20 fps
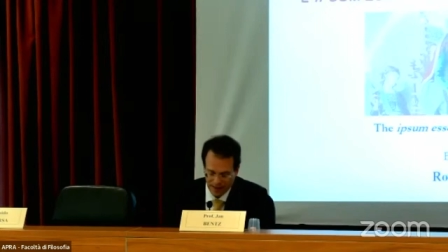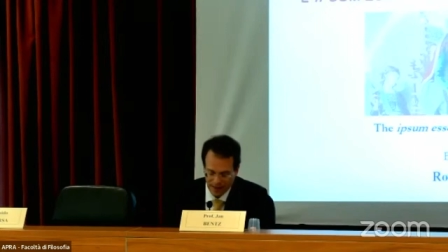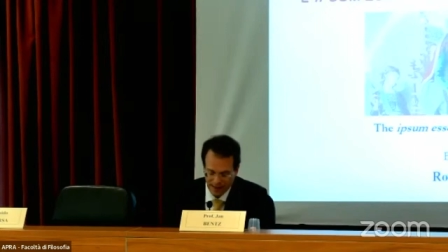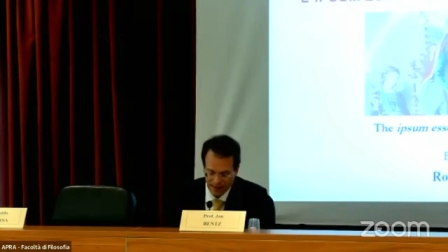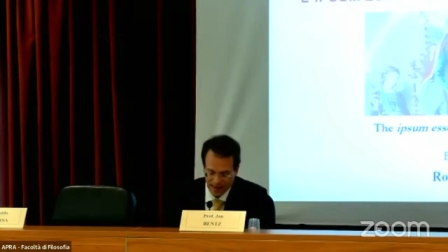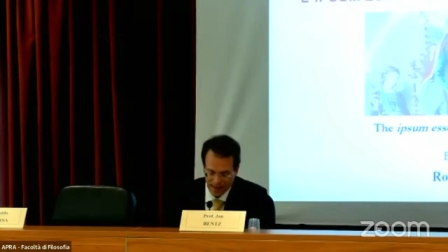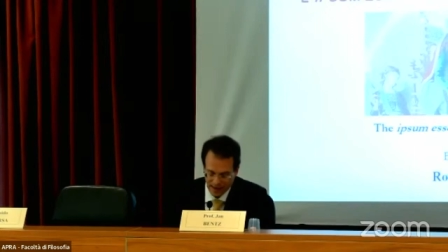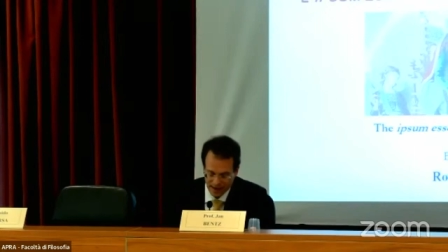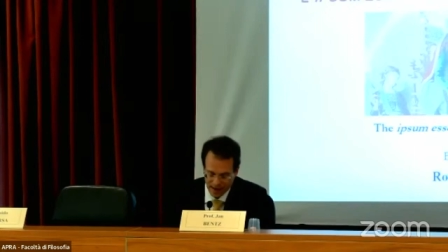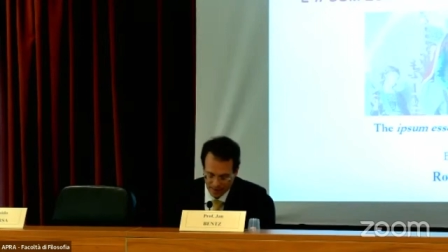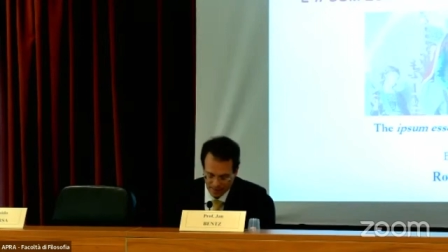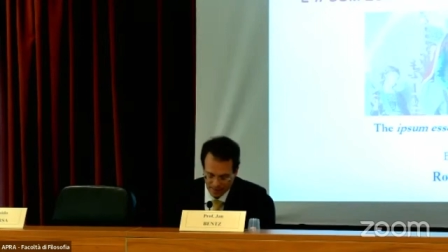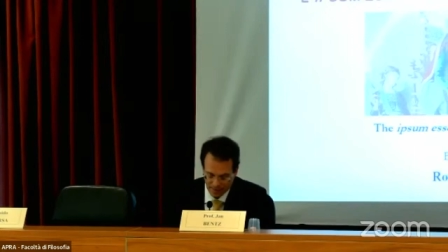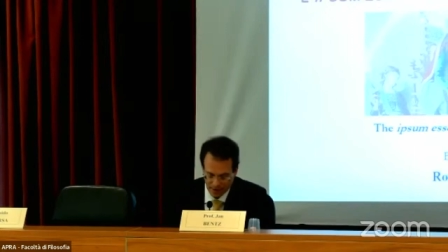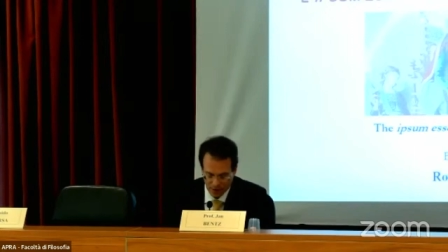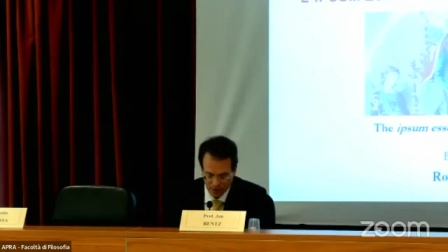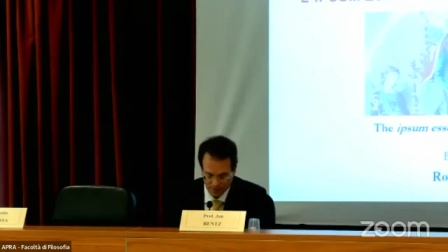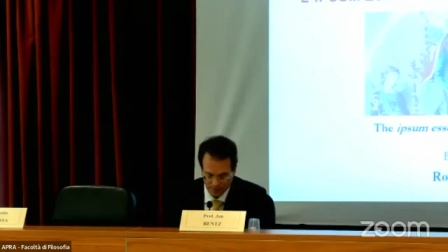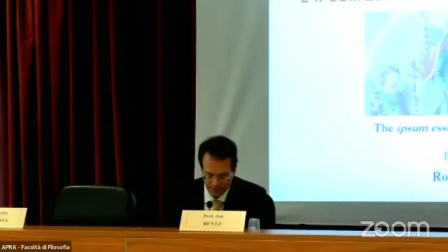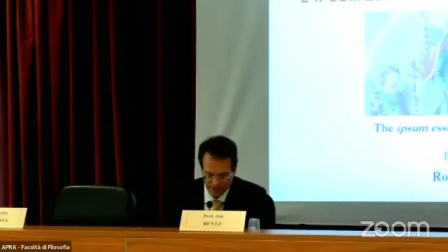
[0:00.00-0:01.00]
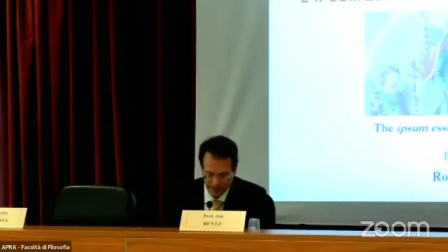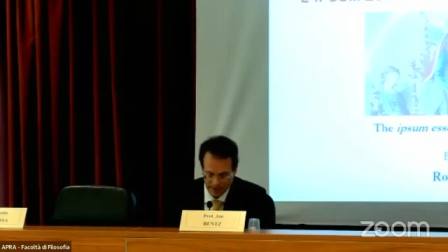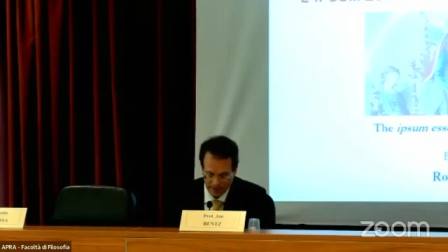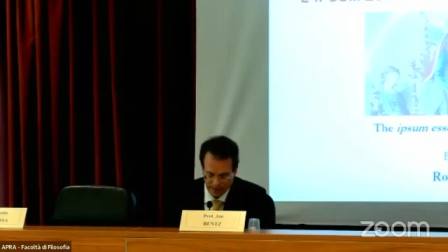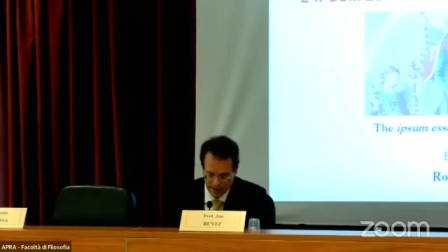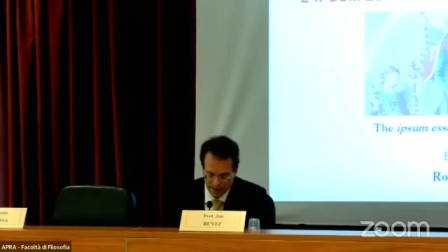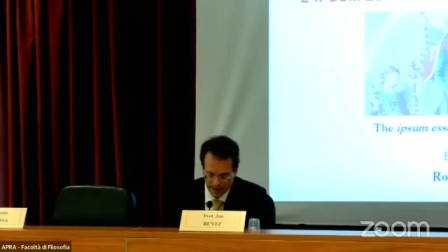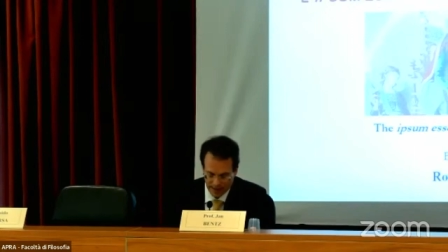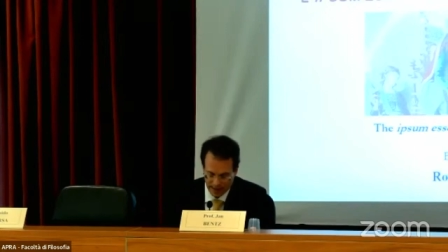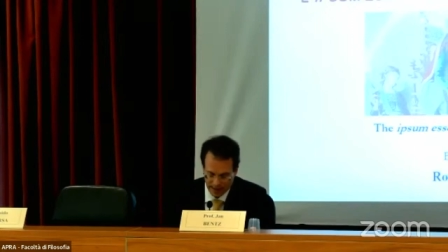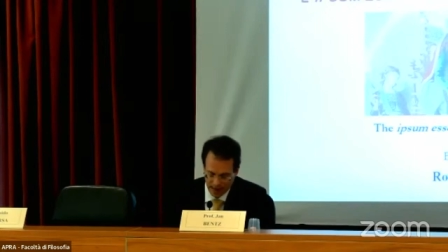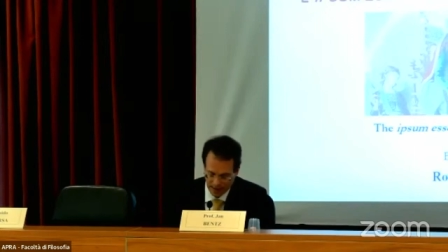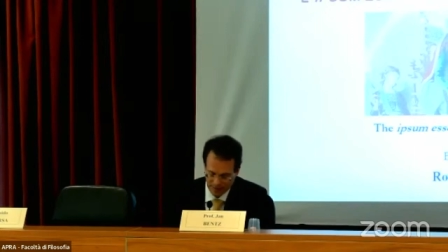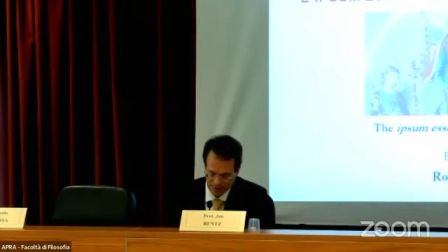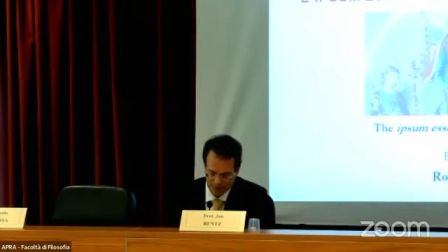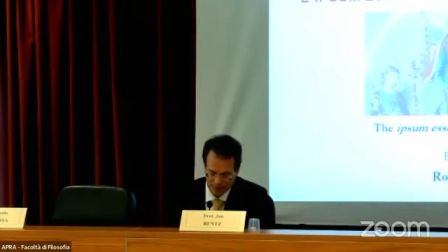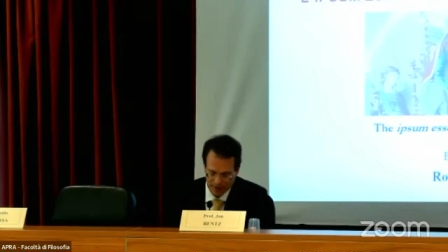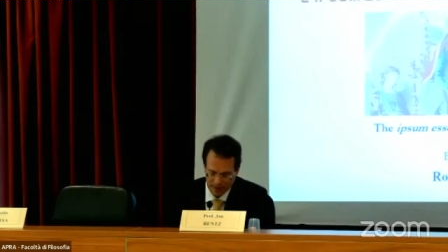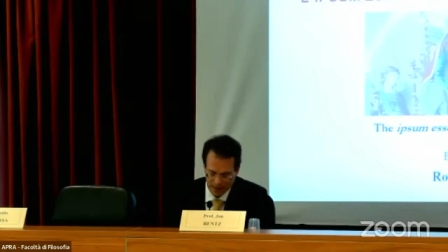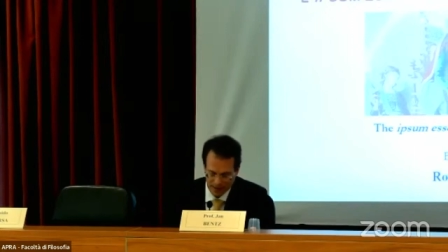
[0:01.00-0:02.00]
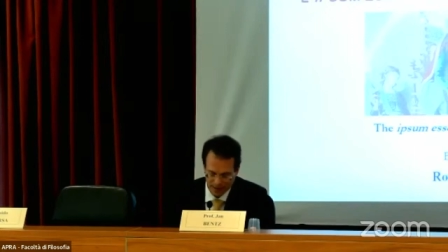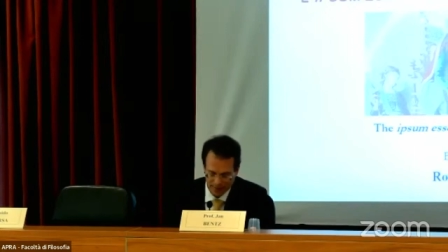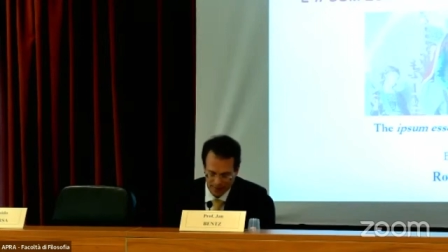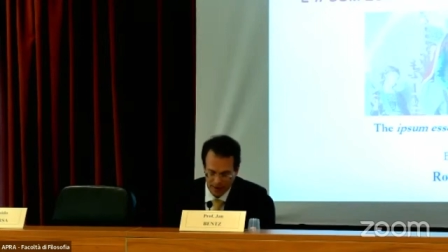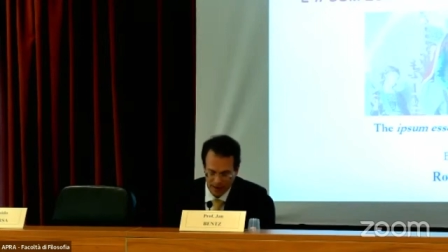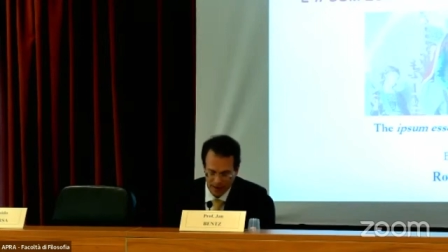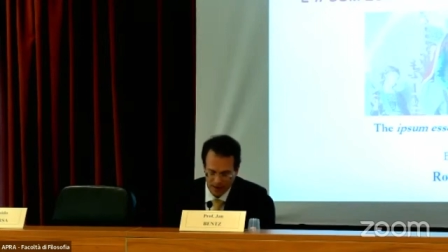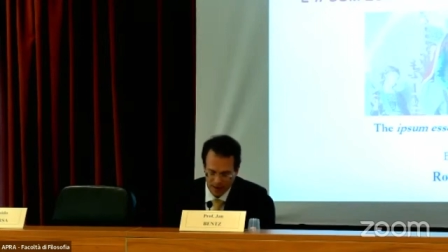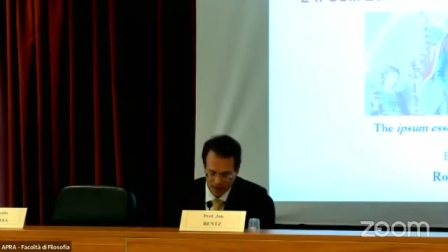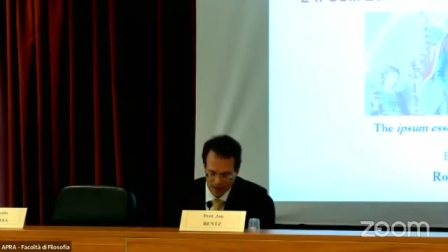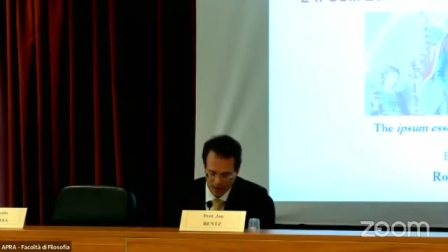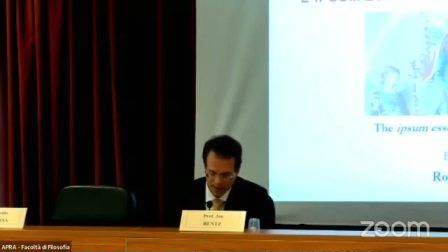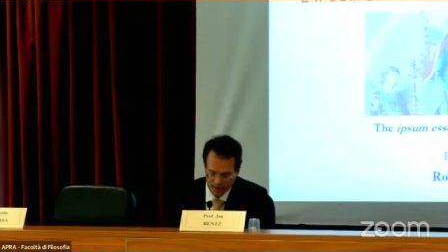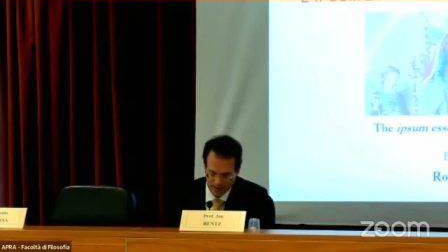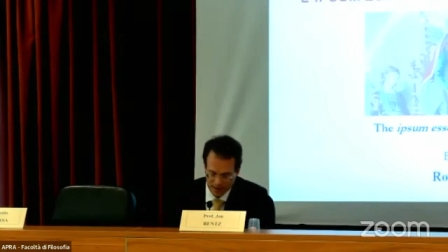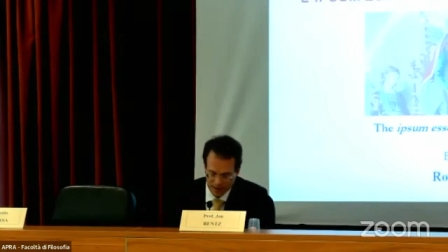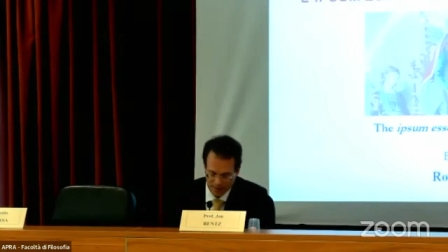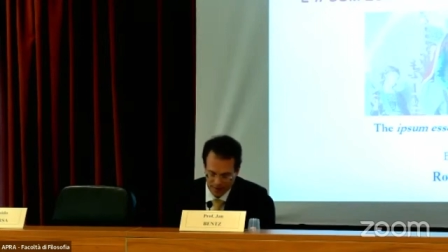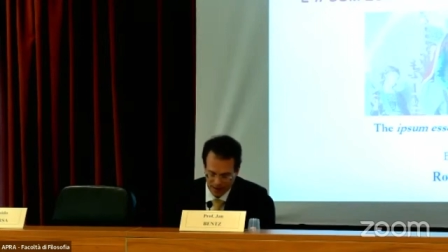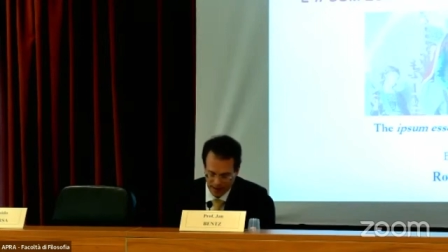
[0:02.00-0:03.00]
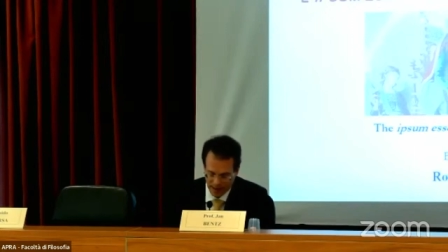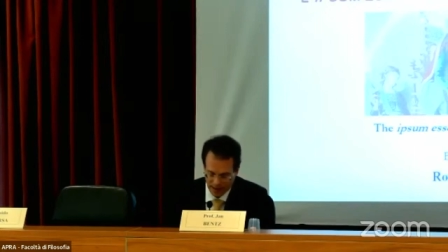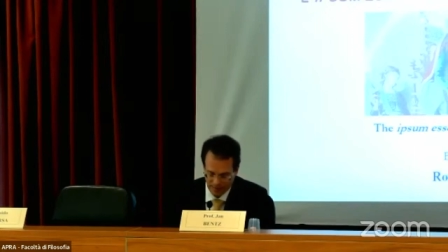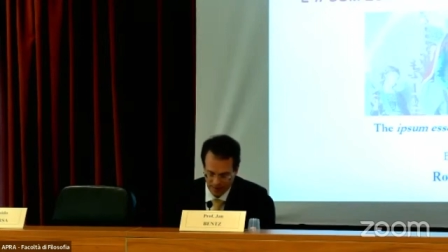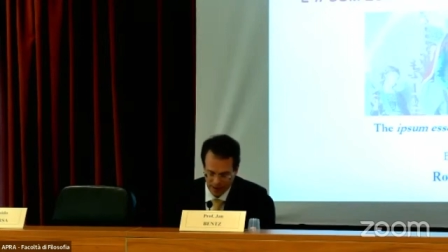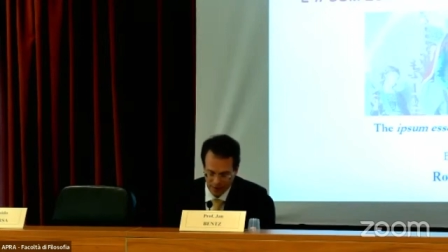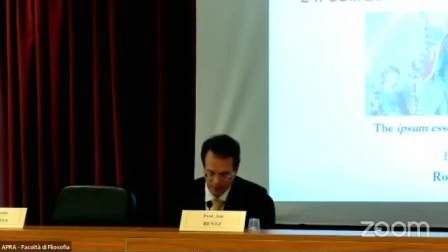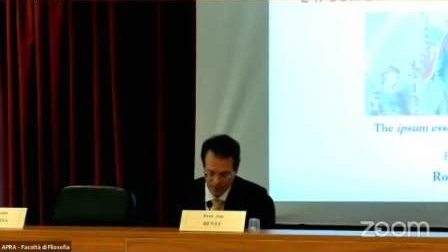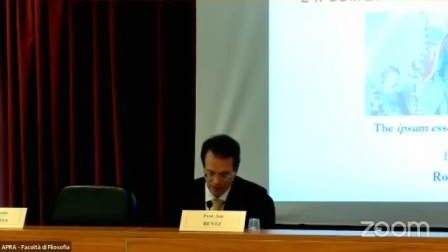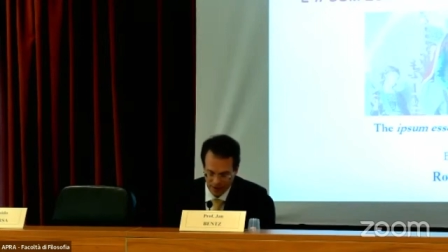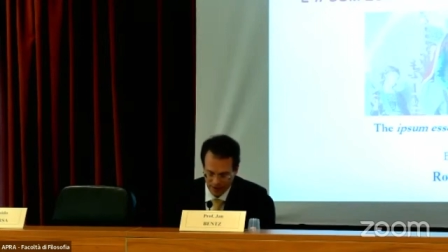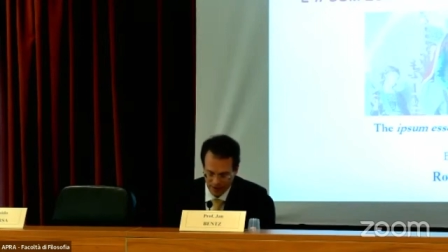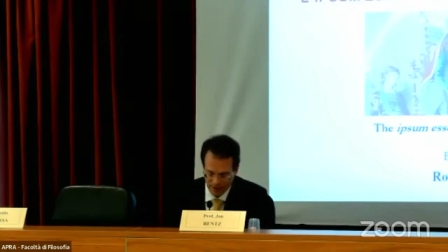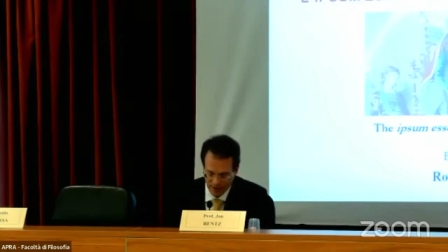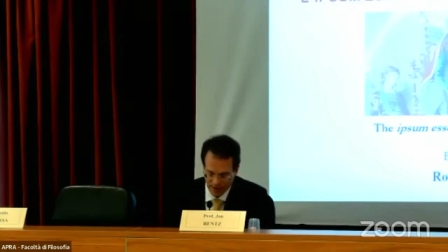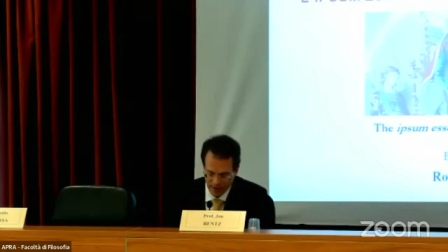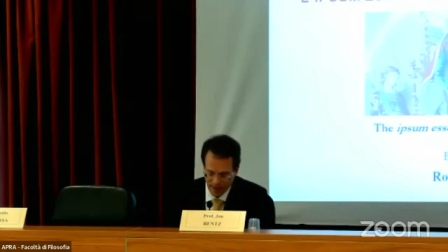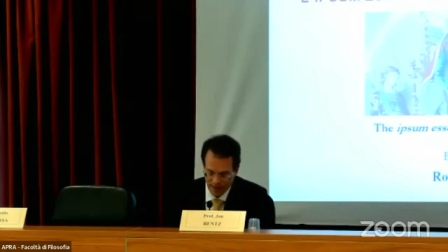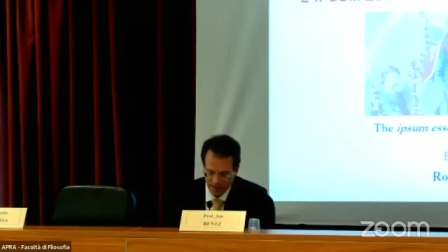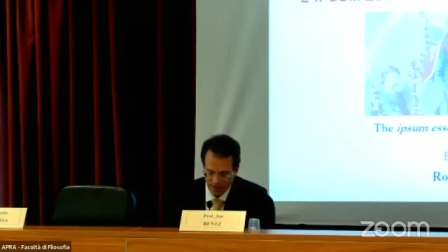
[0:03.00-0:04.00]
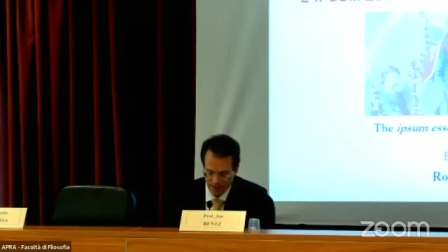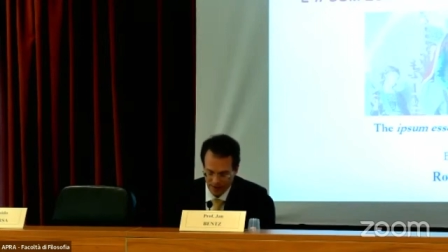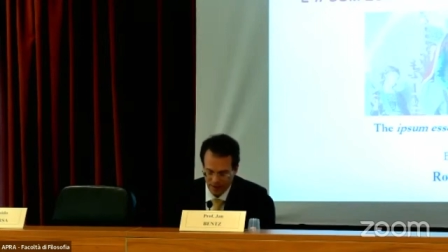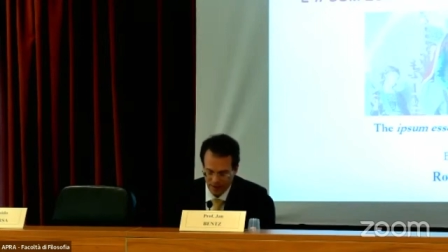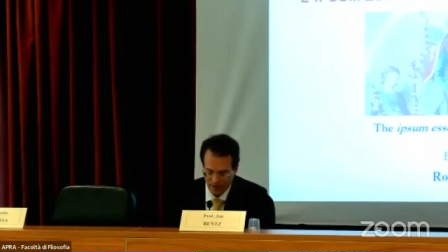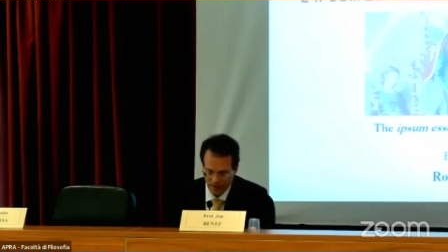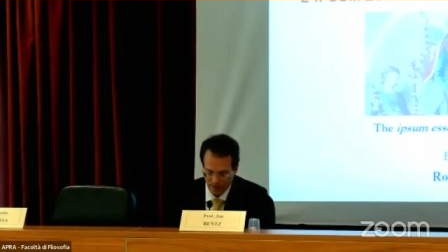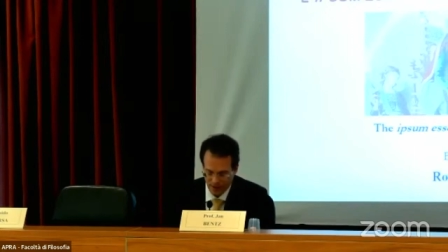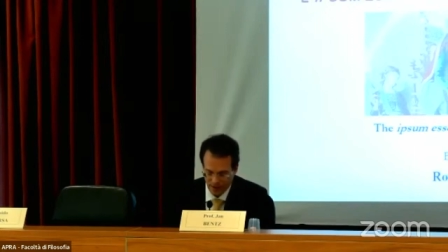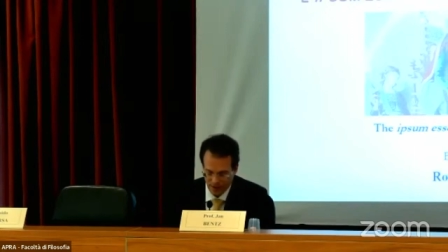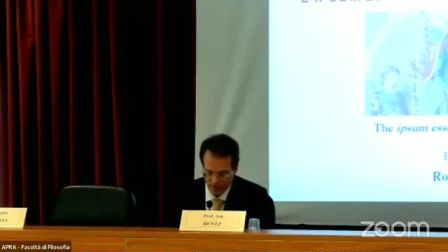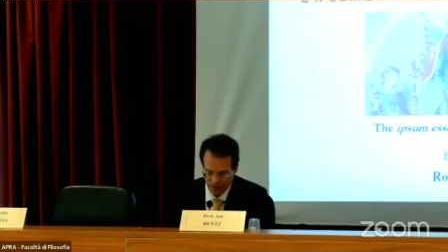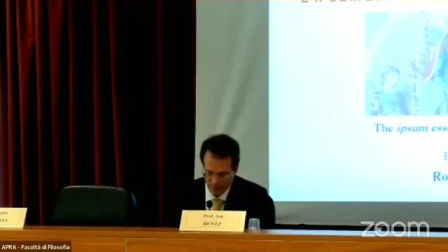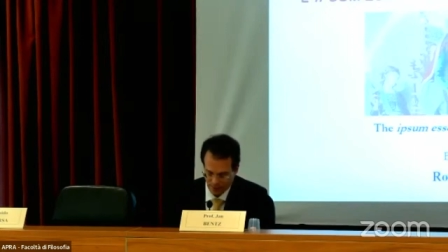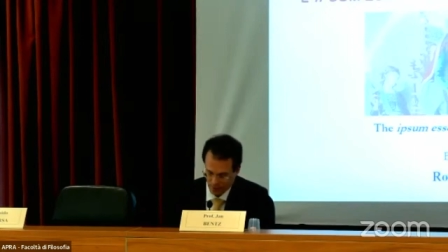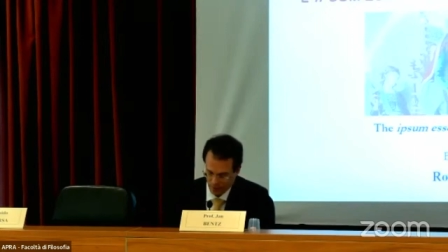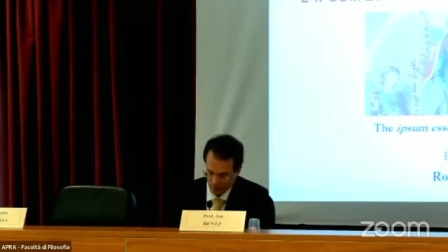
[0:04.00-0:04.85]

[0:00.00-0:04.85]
but it cannot be completely encapsulated by concept and by reason, since it is a